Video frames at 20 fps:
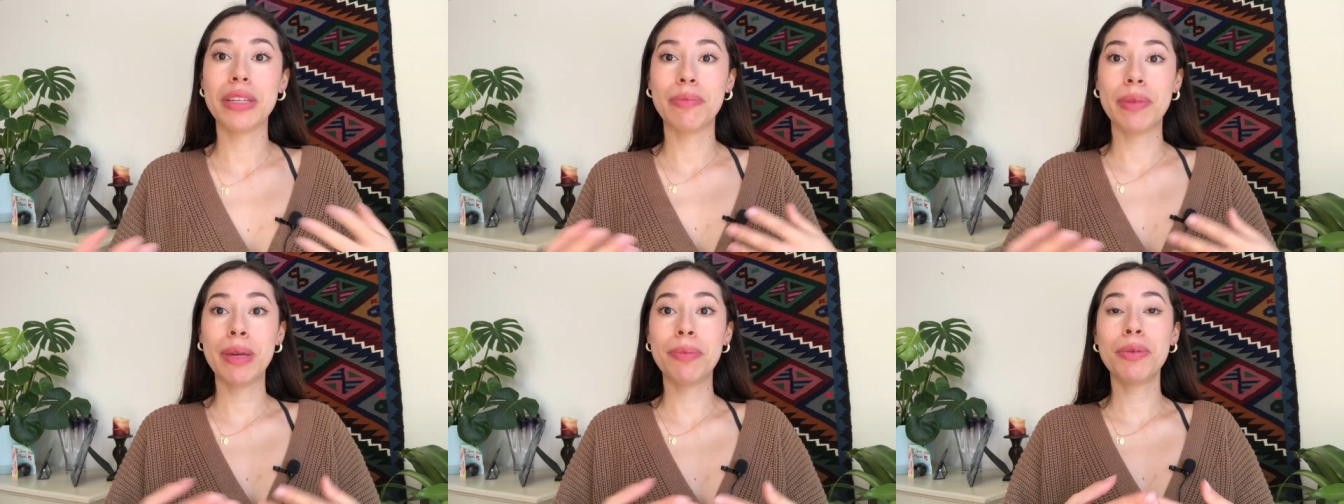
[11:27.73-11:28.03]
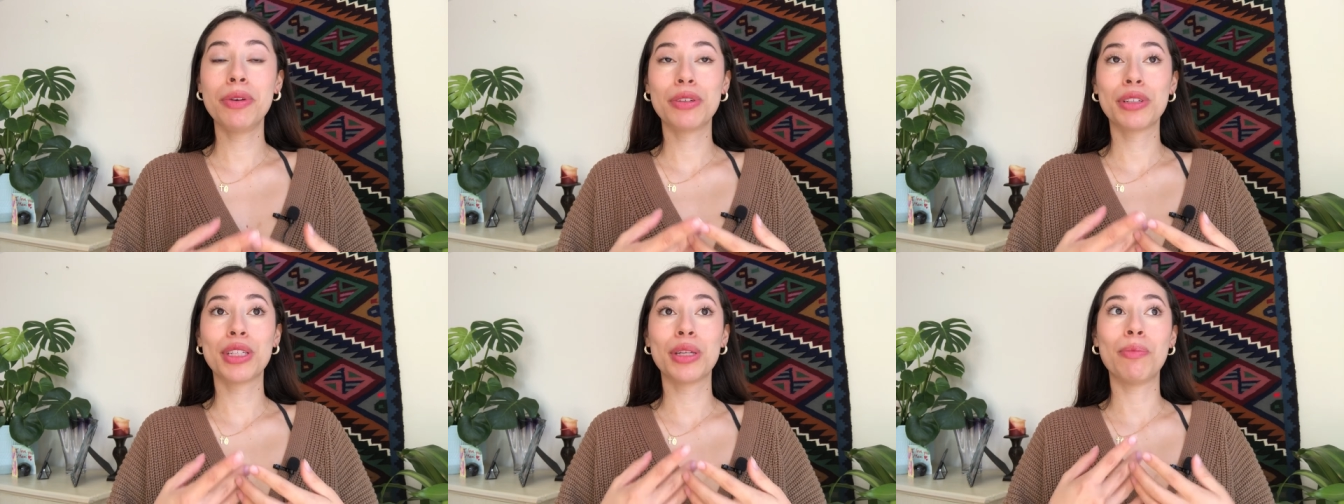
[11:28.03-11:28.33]
Maybe
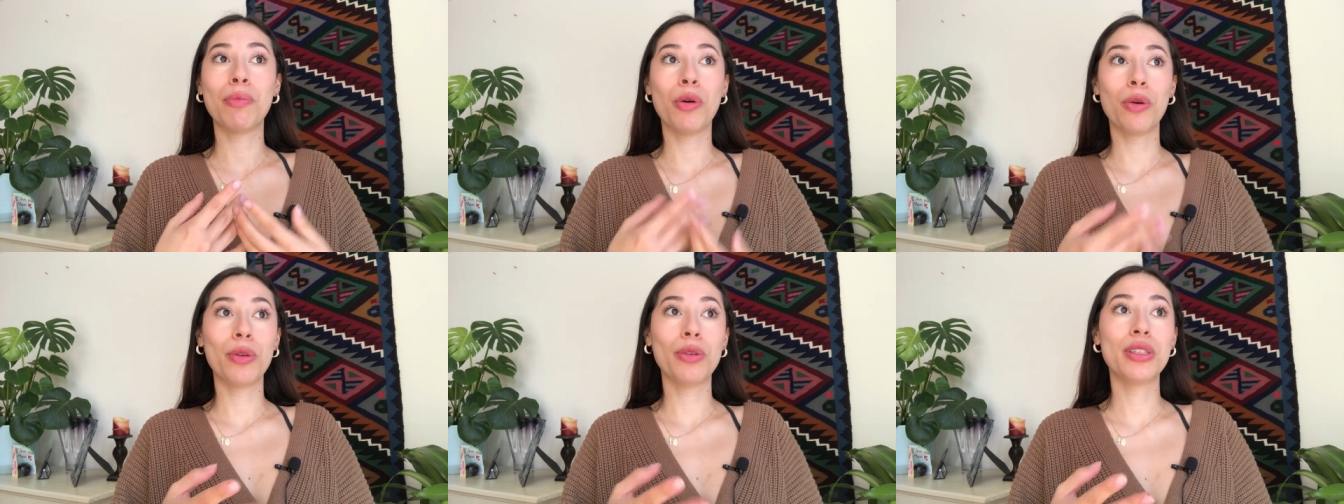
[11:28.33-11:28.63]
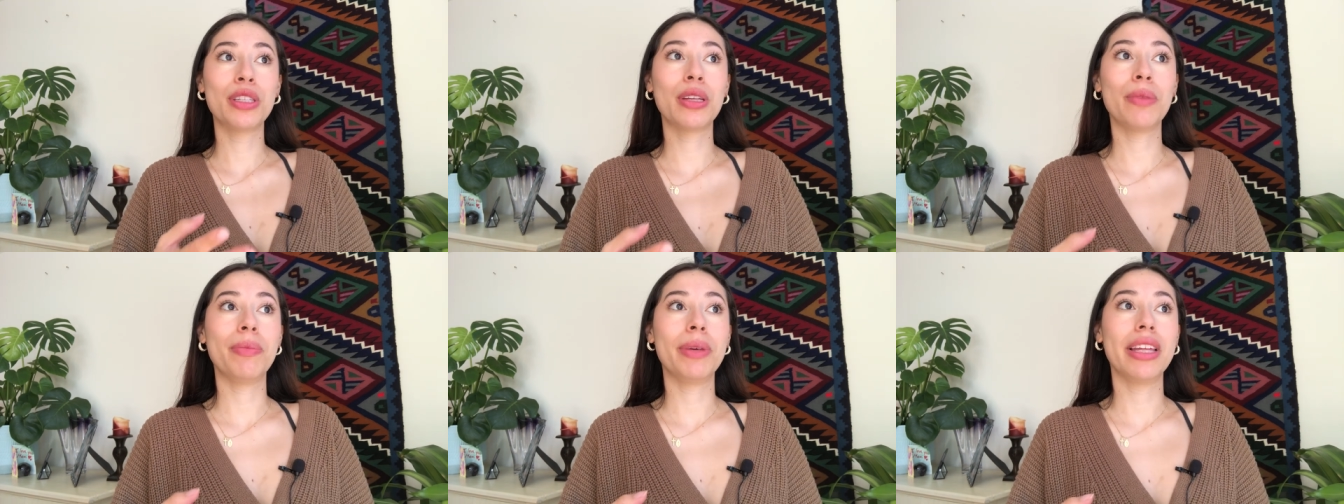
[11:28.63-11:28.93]
you're supposed
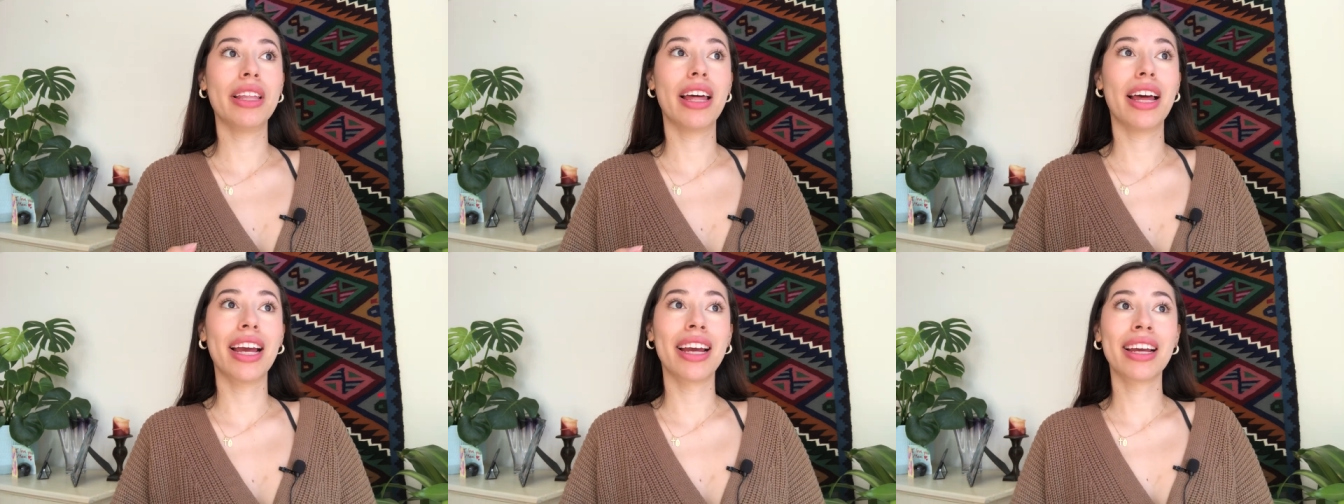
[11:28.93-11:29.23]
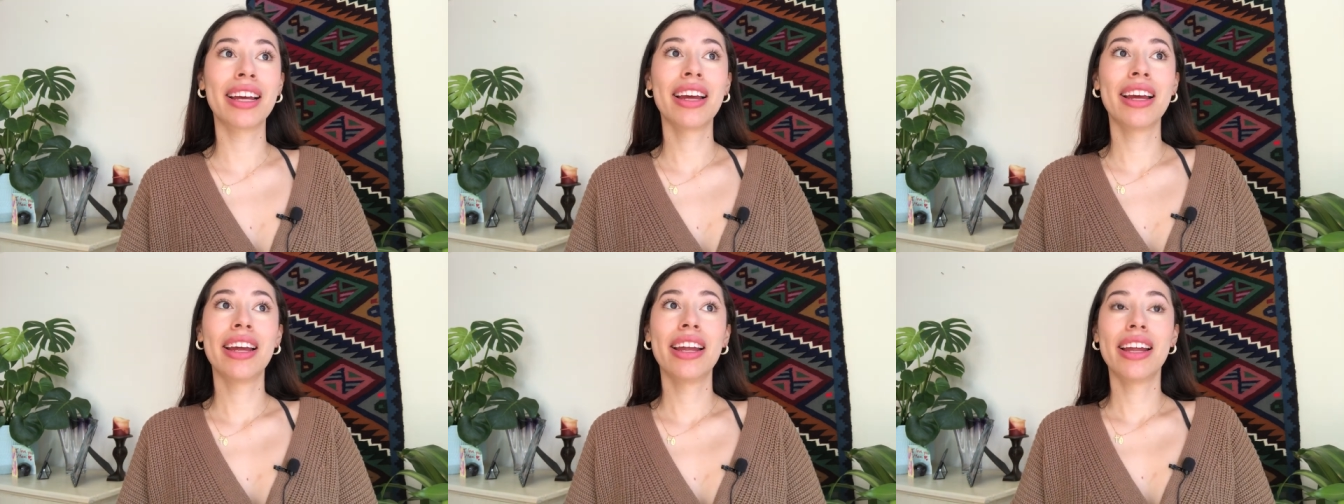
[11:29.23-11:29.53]
to be
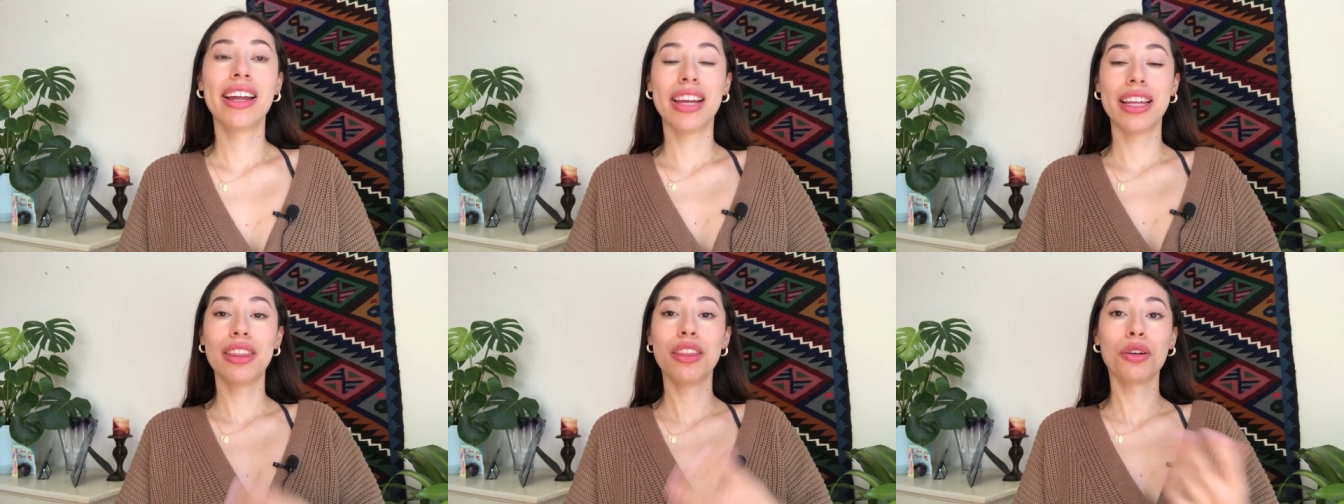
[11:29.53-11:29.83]
like in